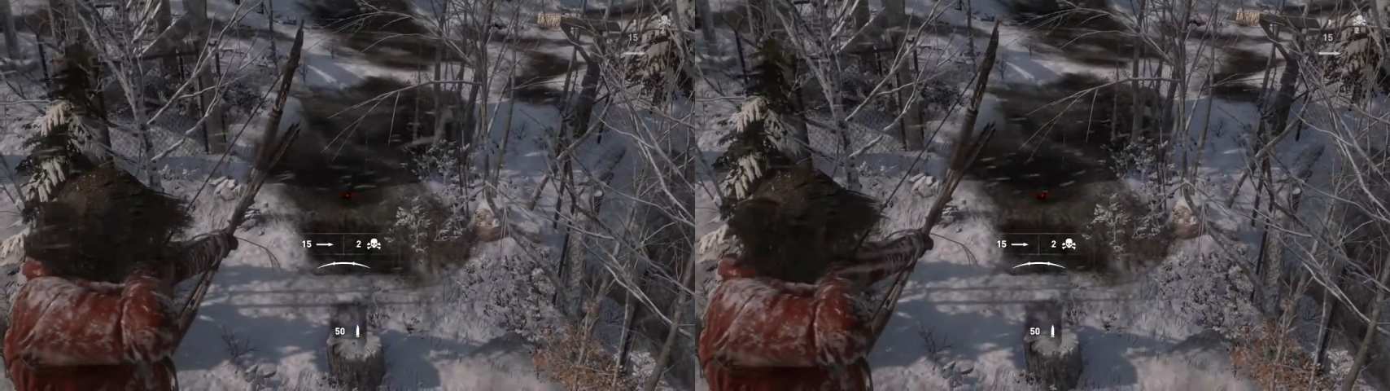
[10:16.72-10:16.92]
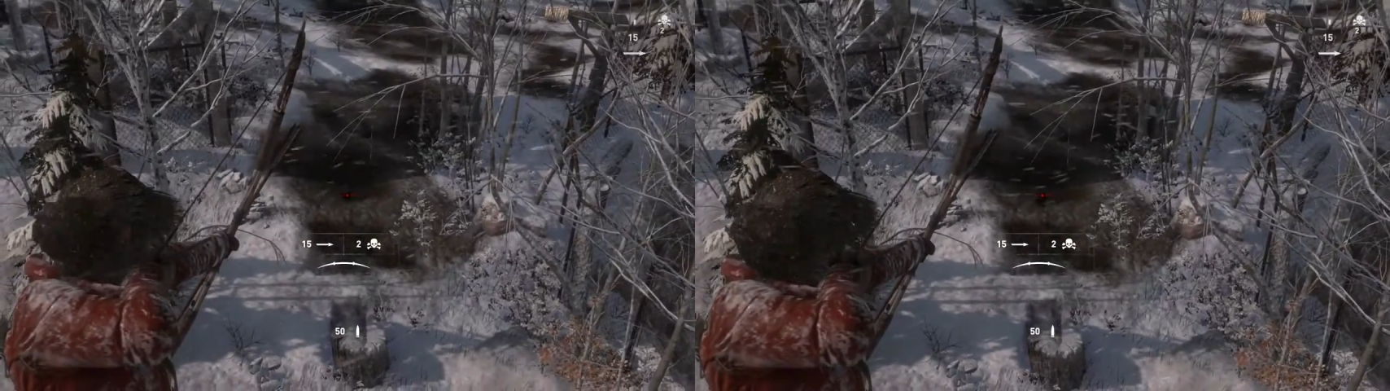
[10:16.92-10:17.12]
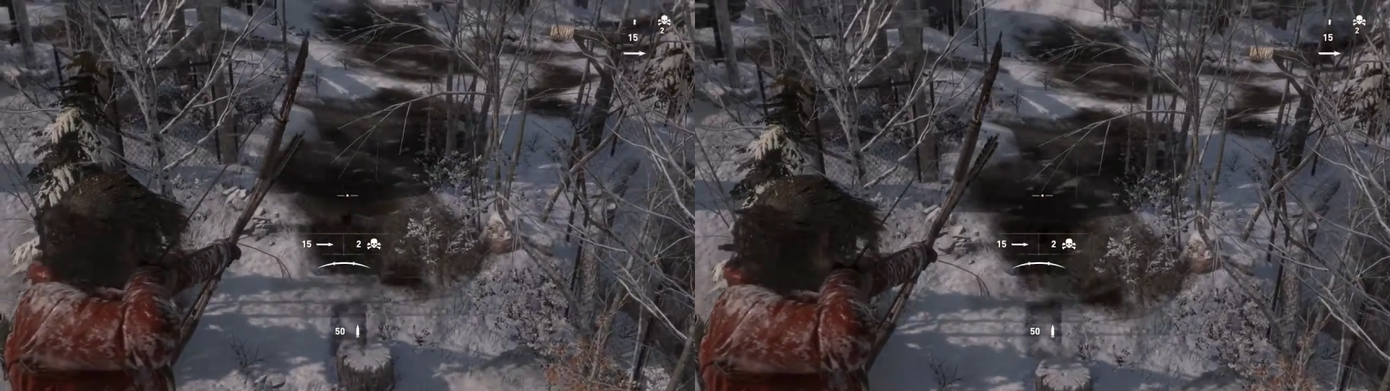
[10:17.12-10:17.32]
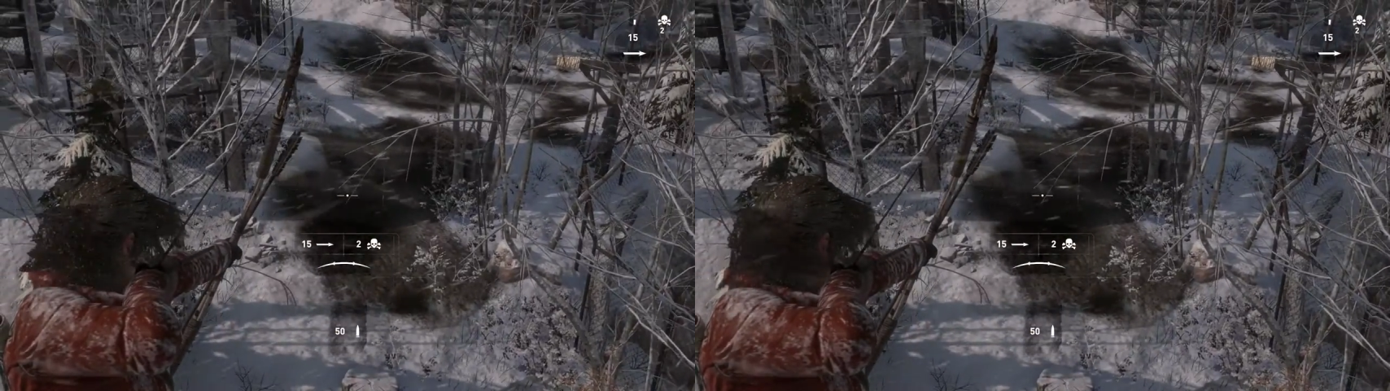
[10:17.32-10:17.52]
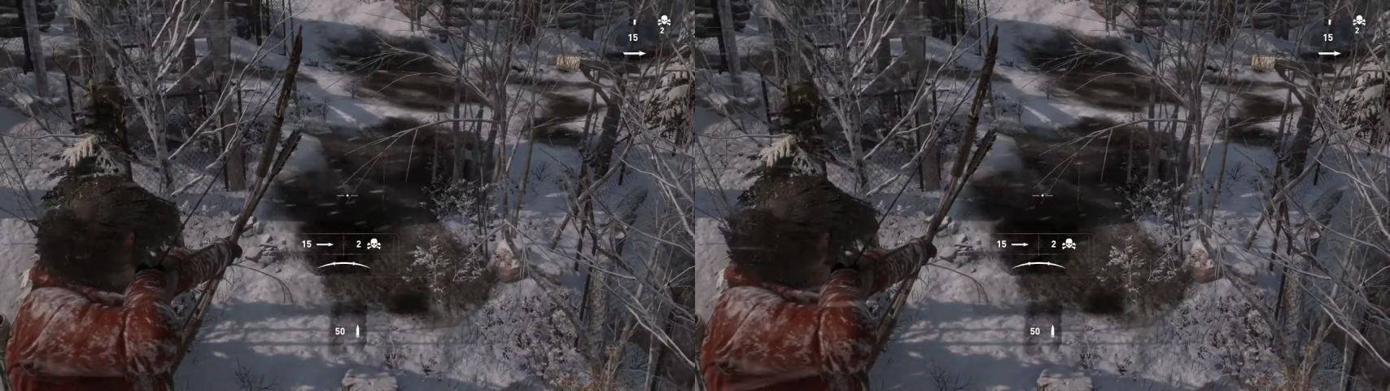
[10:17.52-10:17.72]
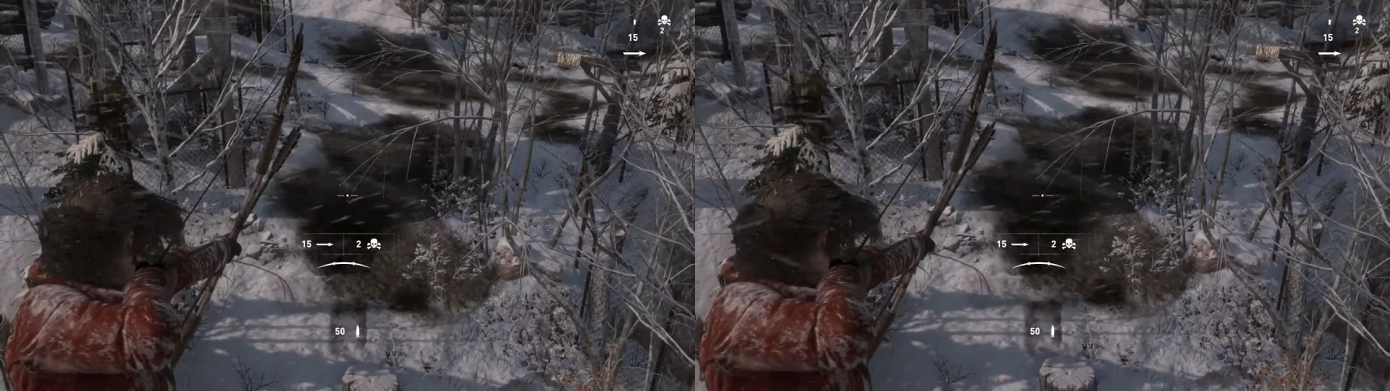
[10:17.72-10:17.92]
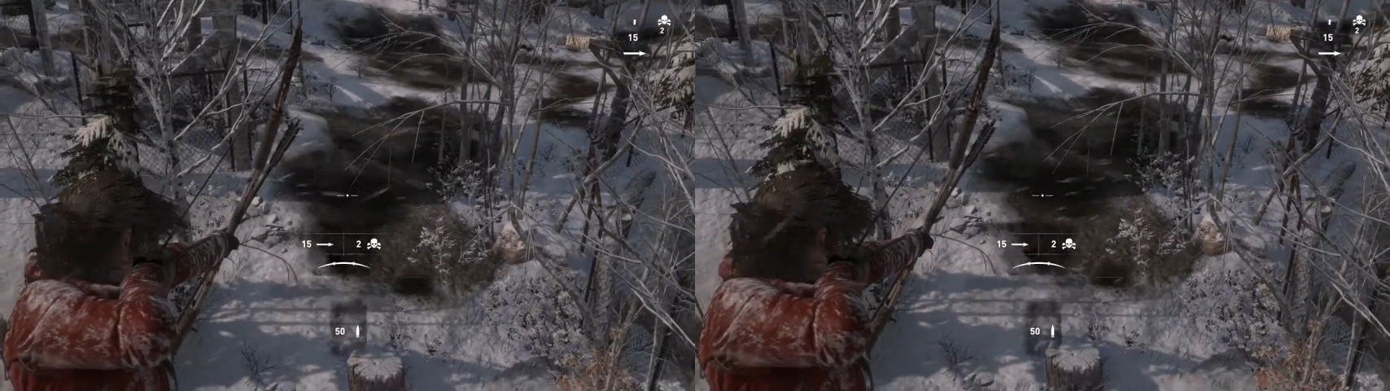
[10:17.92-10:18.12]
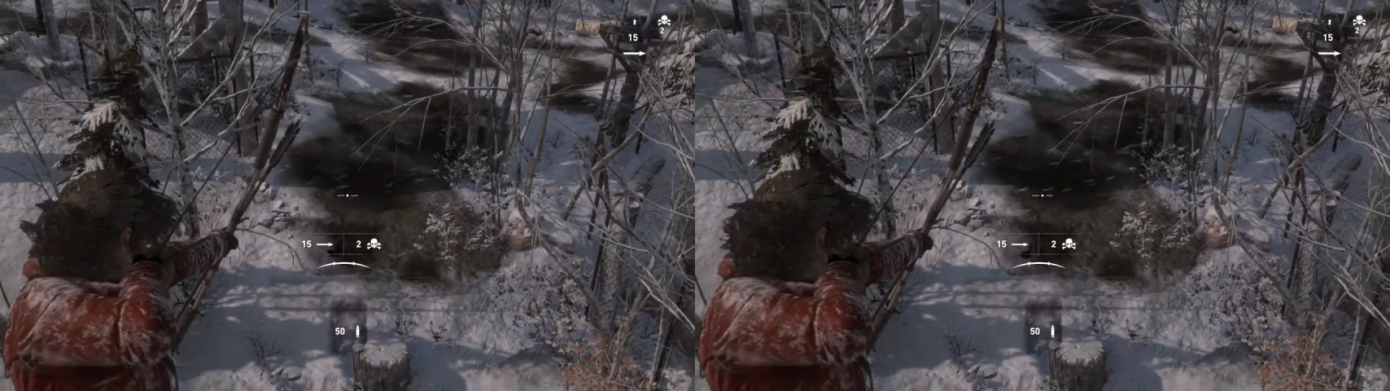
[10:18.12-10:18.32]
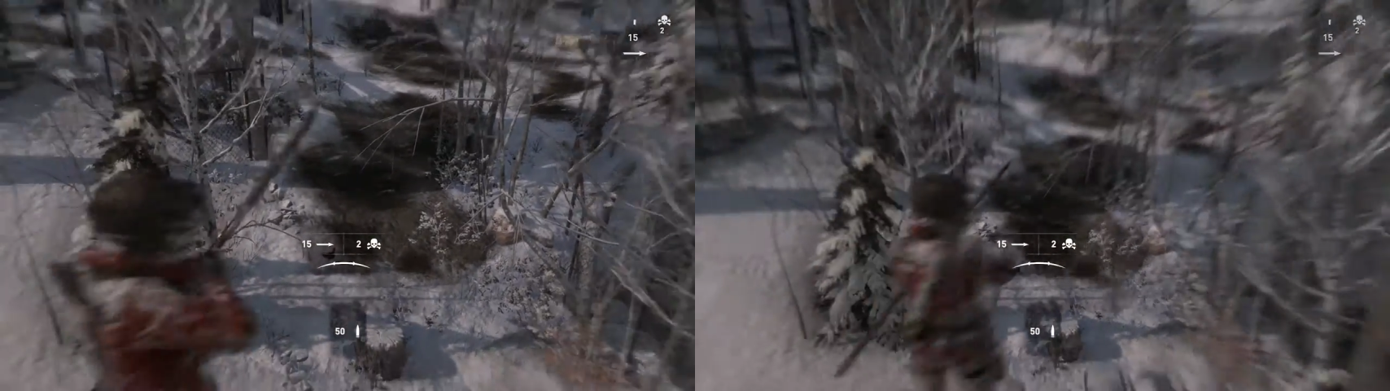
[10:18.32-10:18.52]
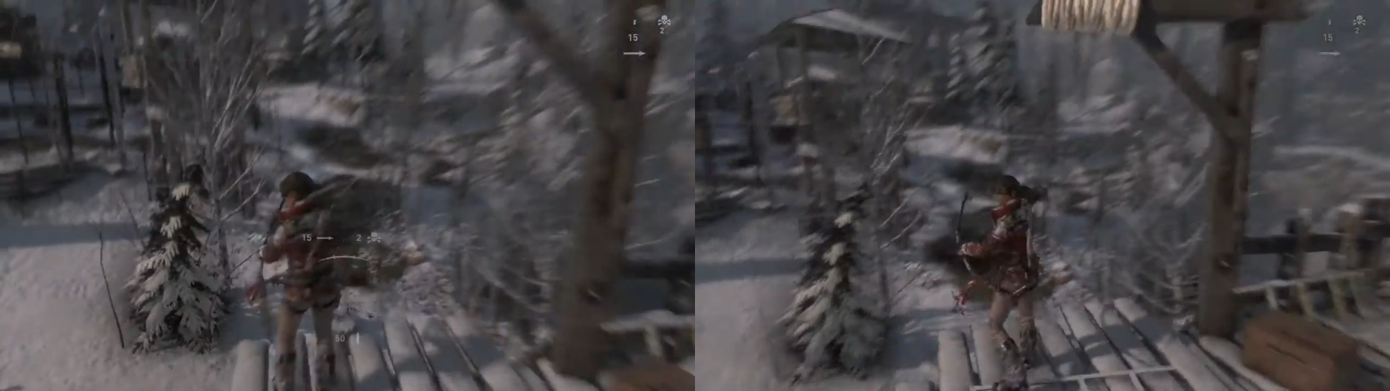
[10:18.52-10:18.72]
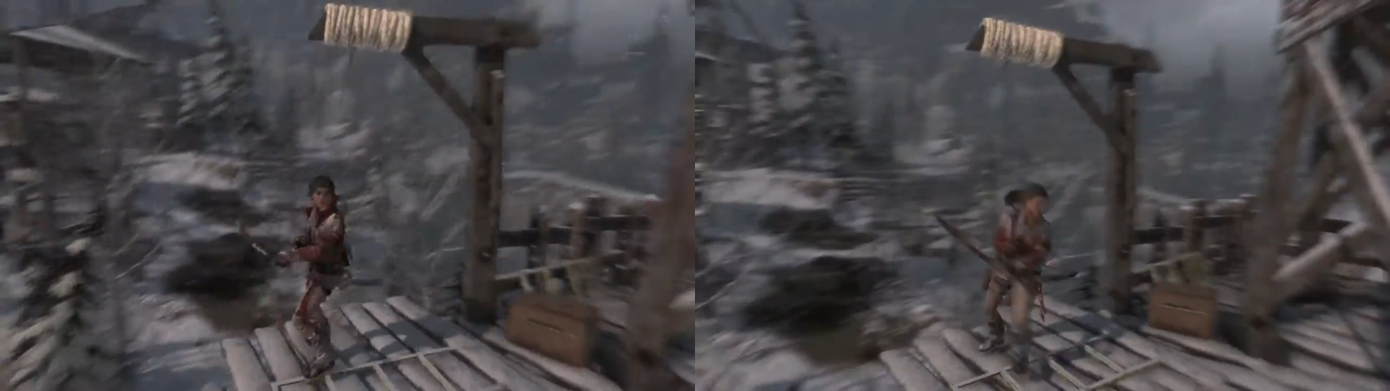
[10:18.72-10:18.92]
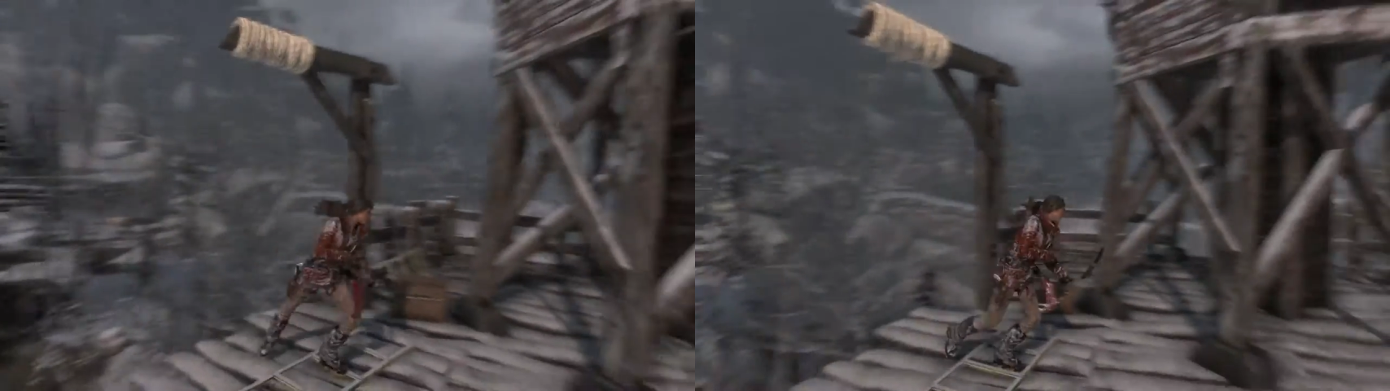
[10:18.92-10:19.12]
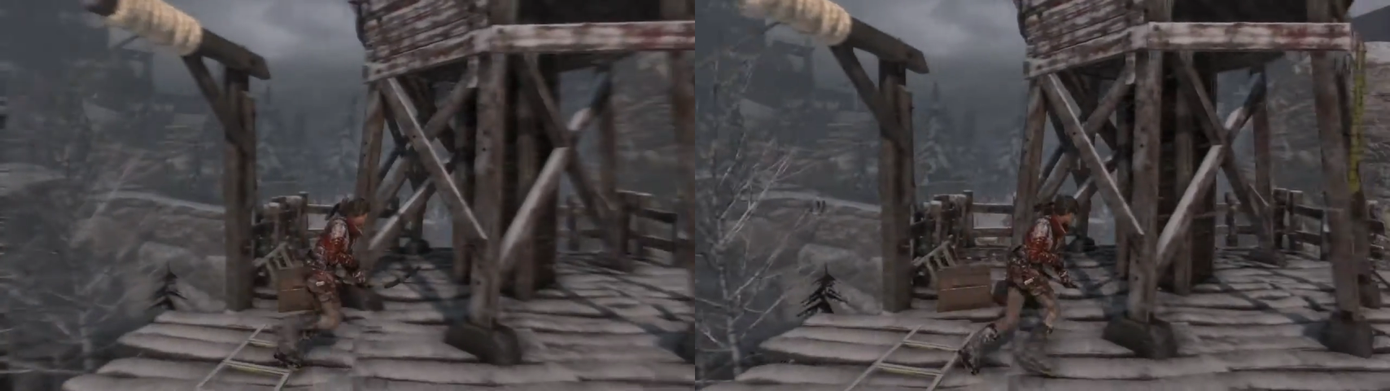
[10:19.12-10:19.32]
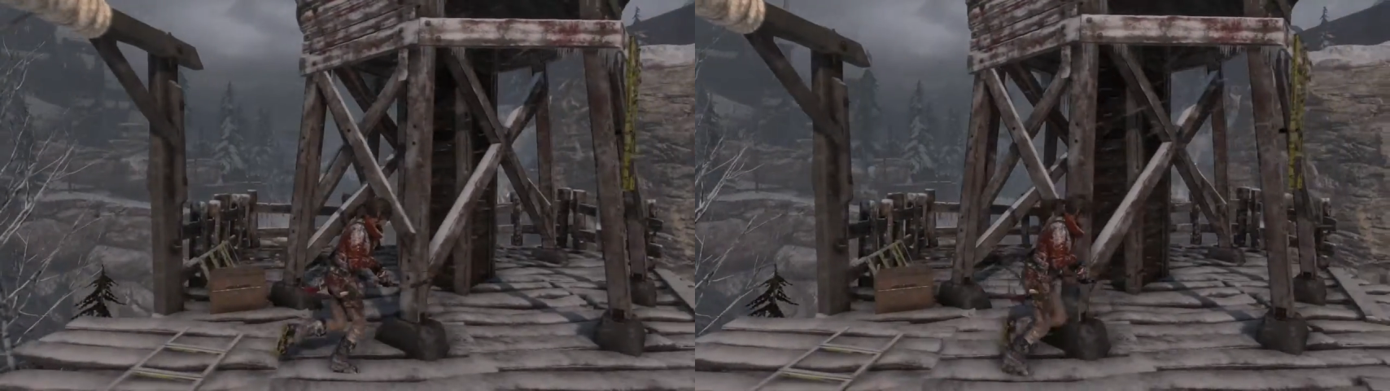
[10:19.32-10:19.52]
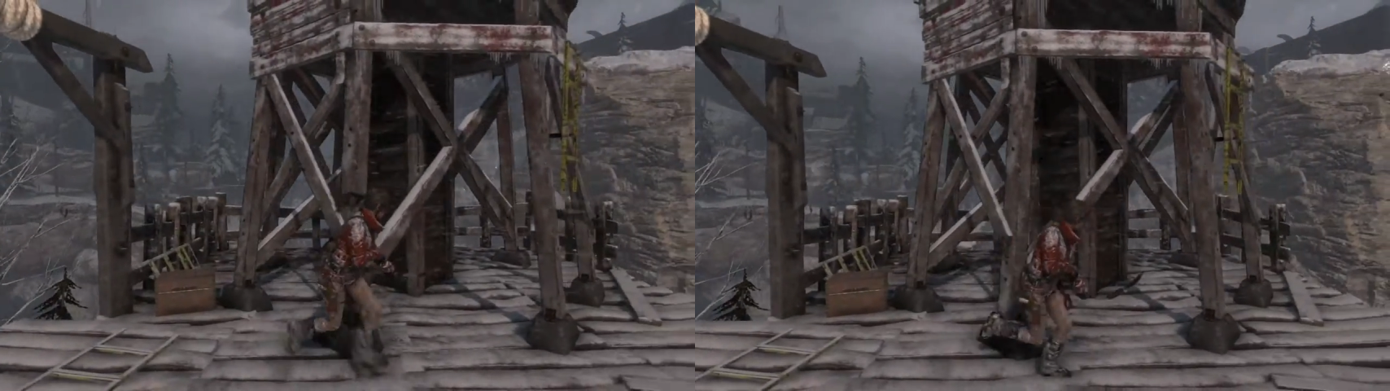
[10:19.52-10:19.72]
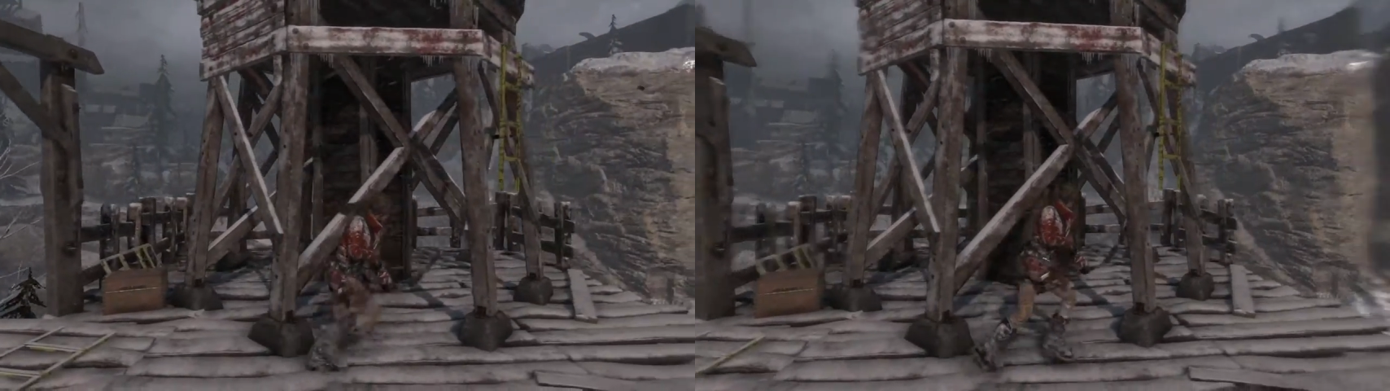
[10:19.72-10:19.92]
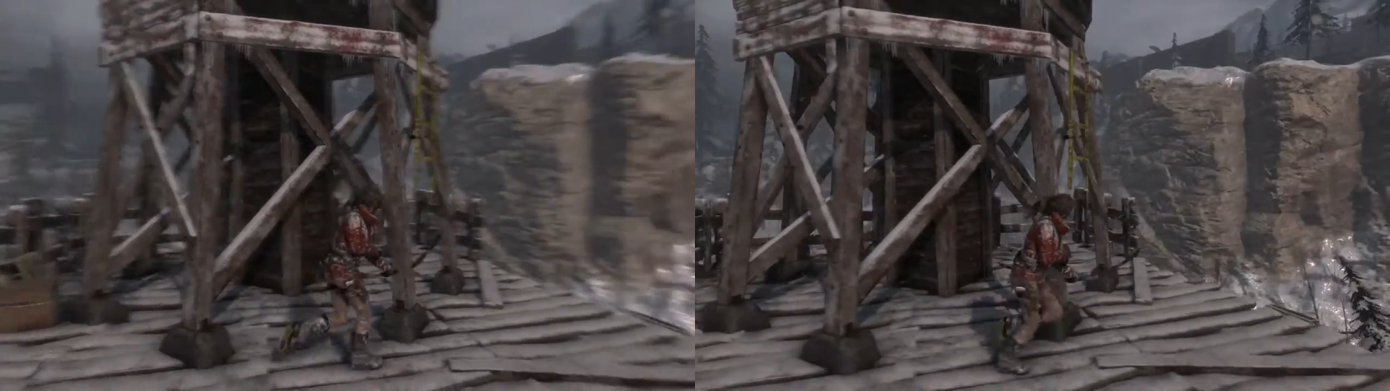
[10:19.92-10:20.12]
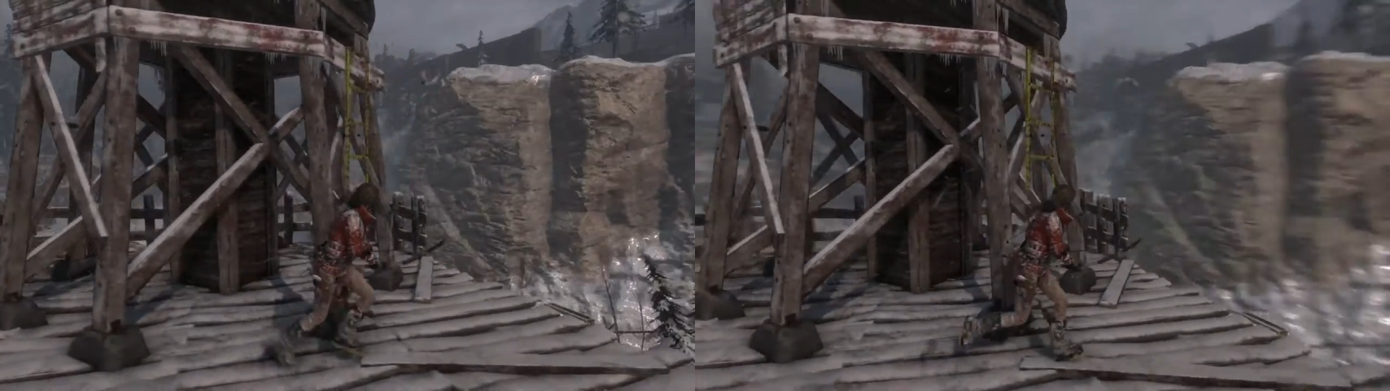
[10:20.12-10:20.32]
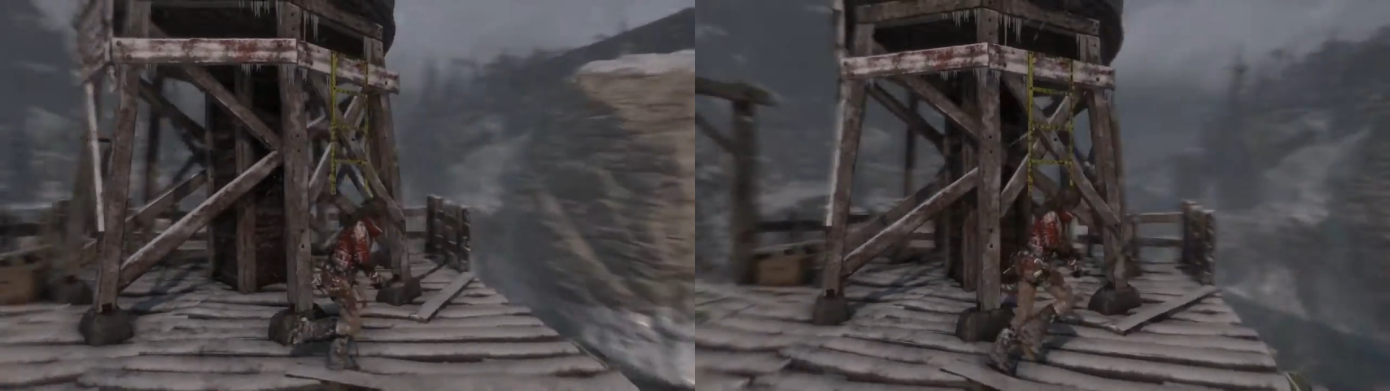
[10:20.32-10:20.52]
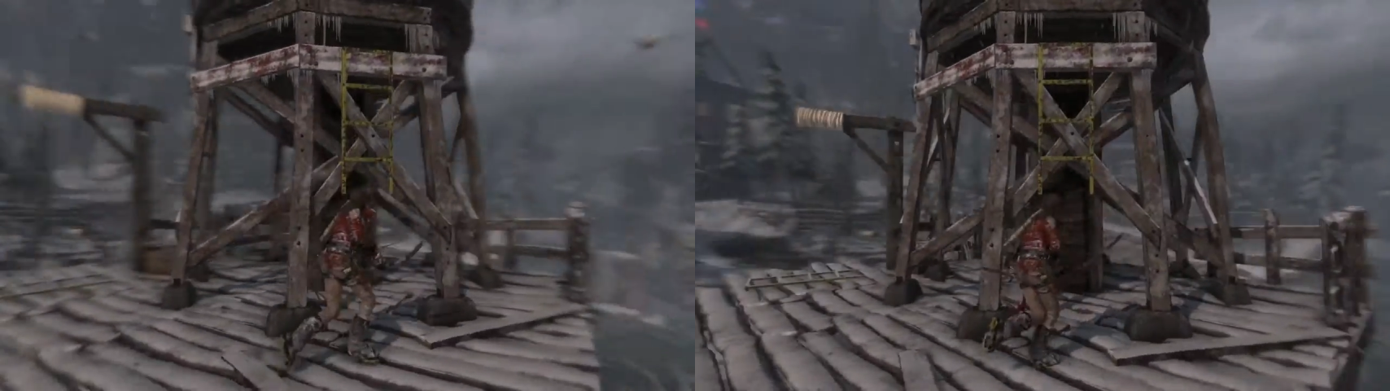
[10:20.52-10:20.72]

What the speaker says: No face is visible, so there are no lips to read.